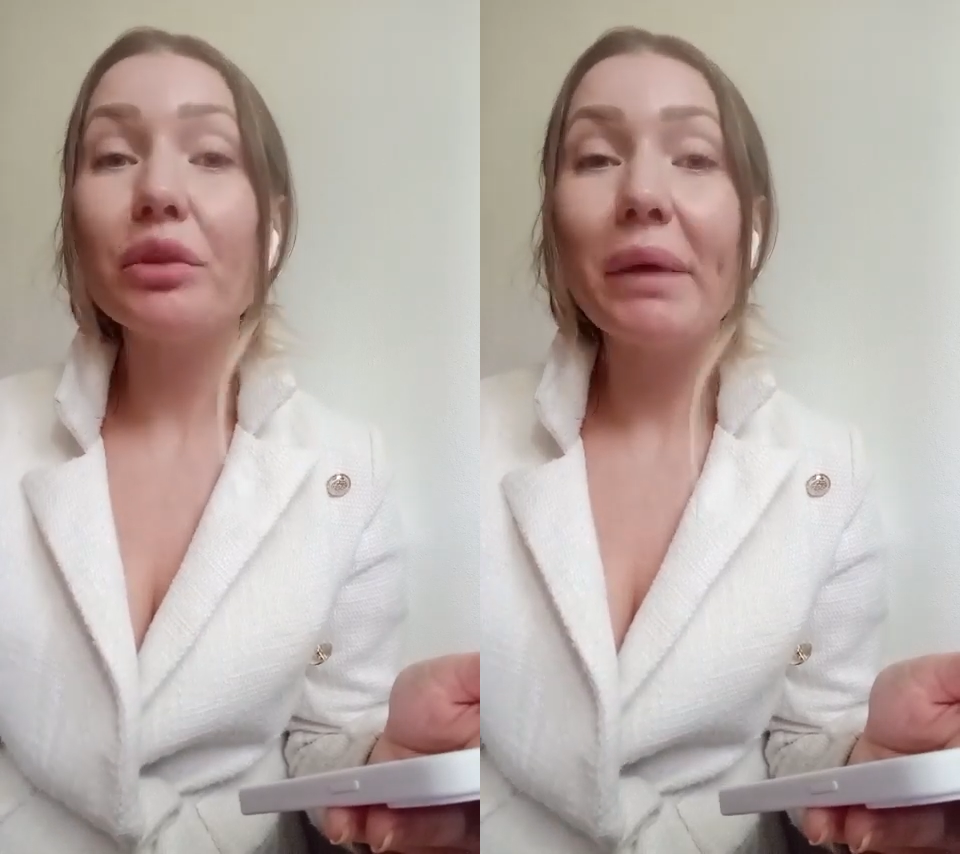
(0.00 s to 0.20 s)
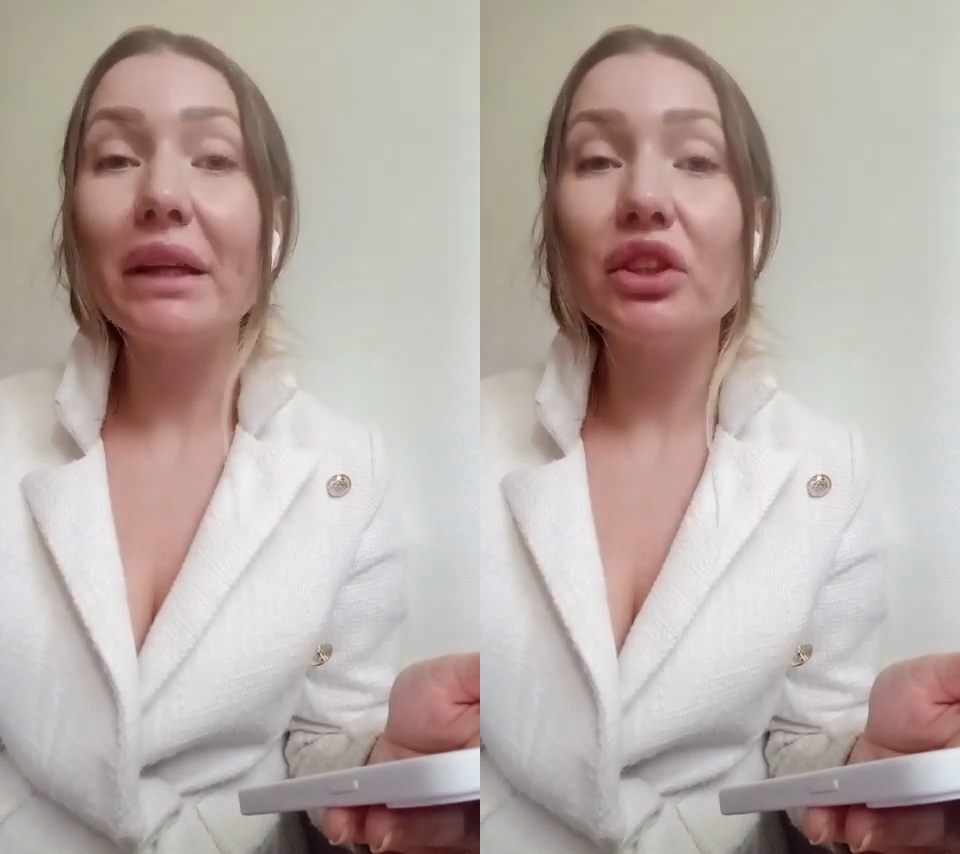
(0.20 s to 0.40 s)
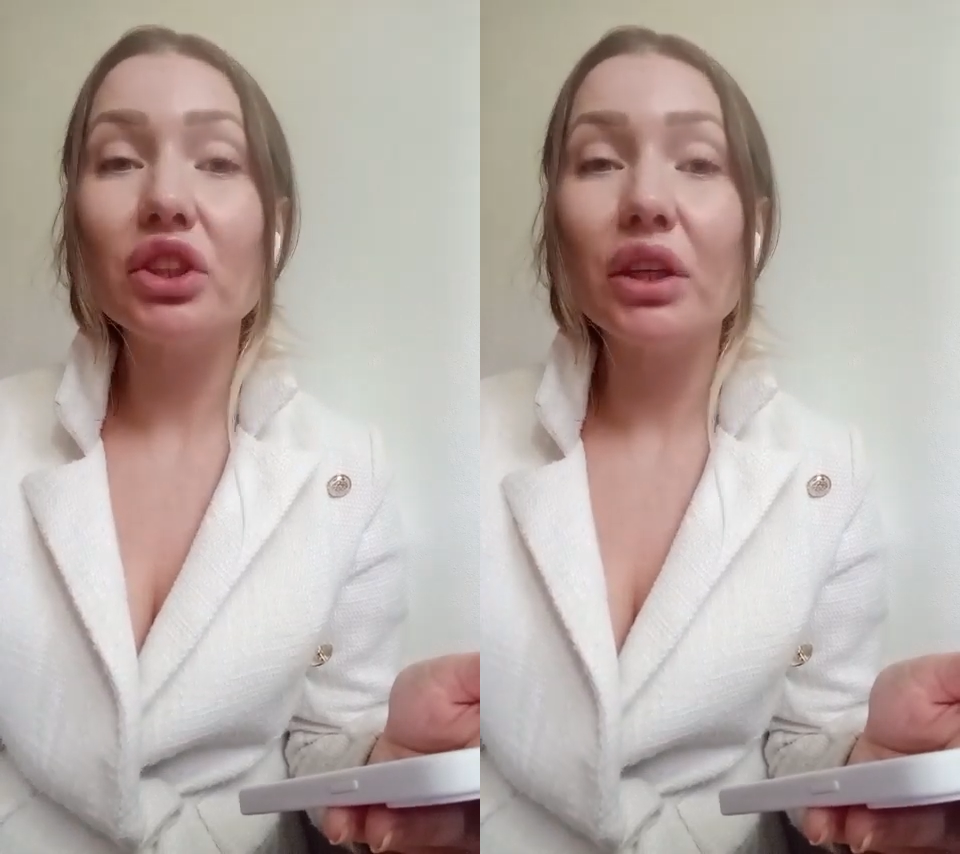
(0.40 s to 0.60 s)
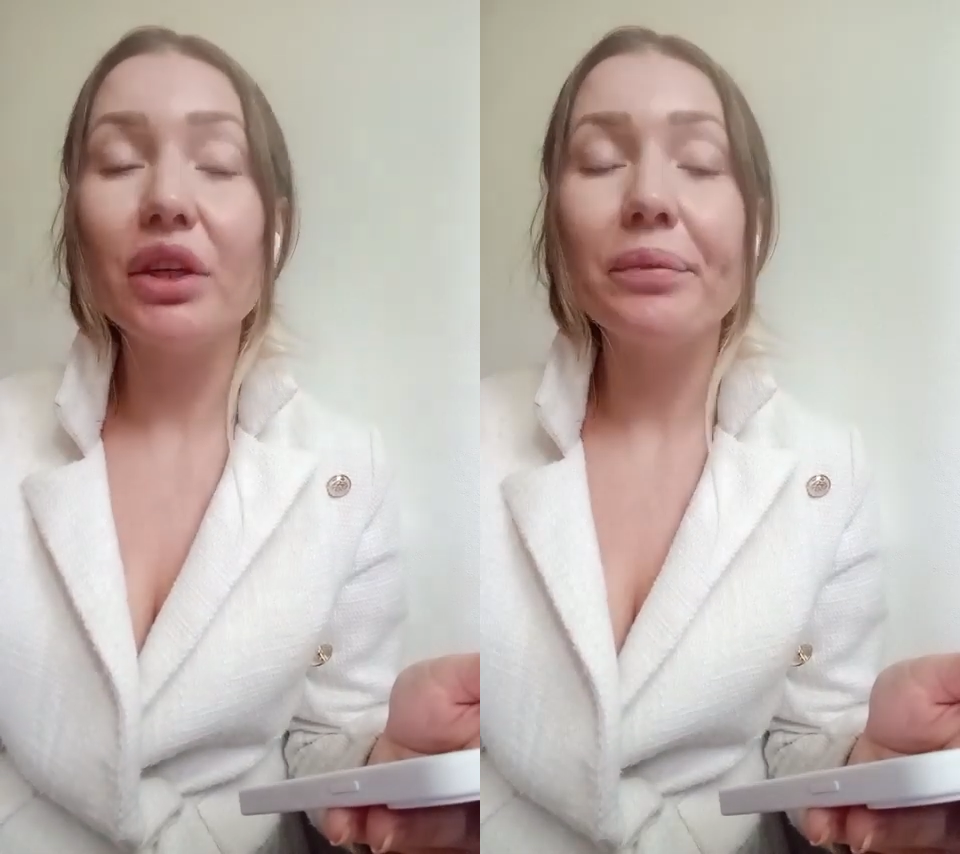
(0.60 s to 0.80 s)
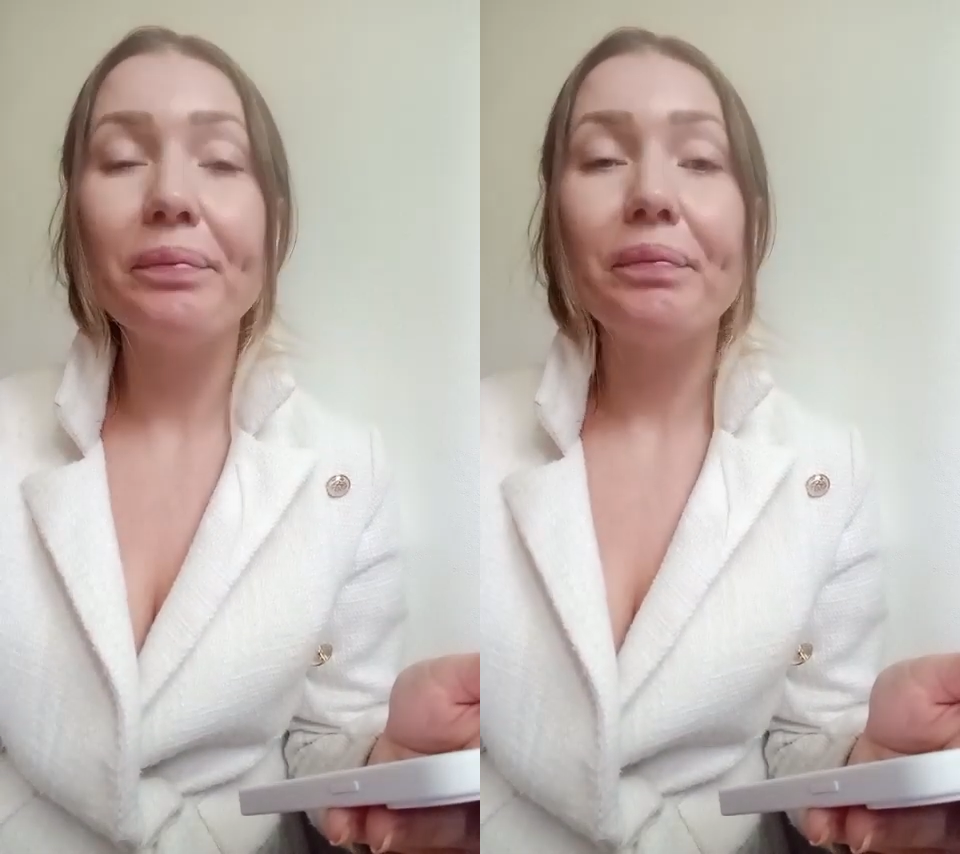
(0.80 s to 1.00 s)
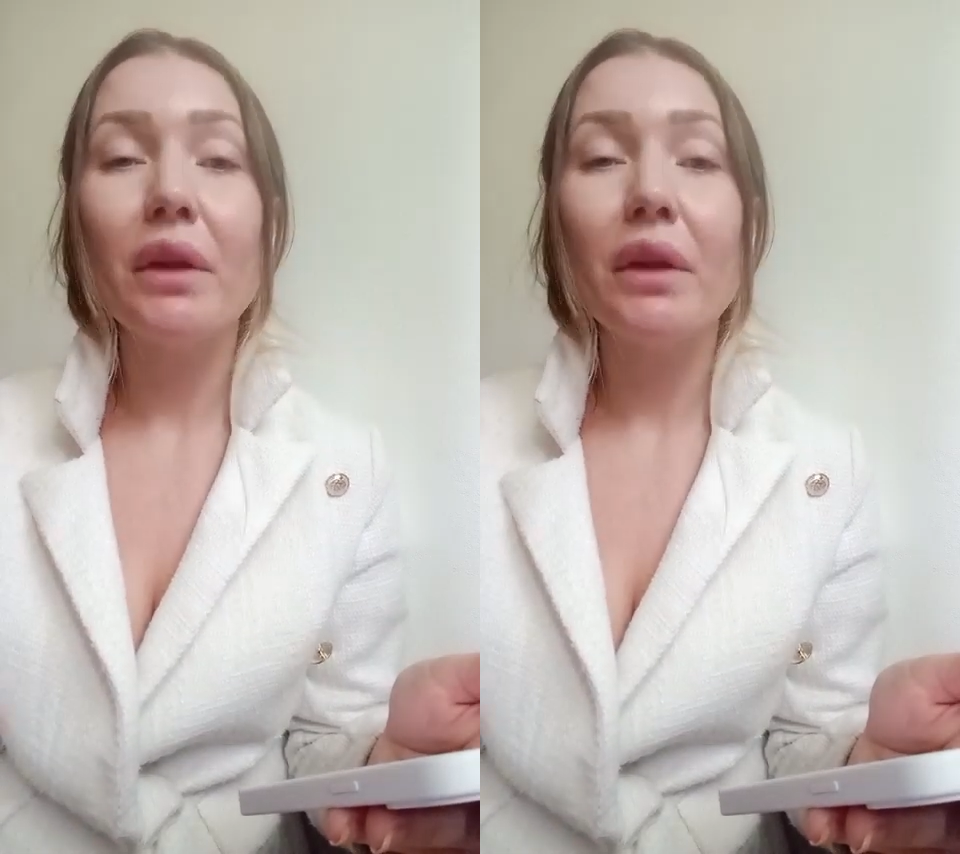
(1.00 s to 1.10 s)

manager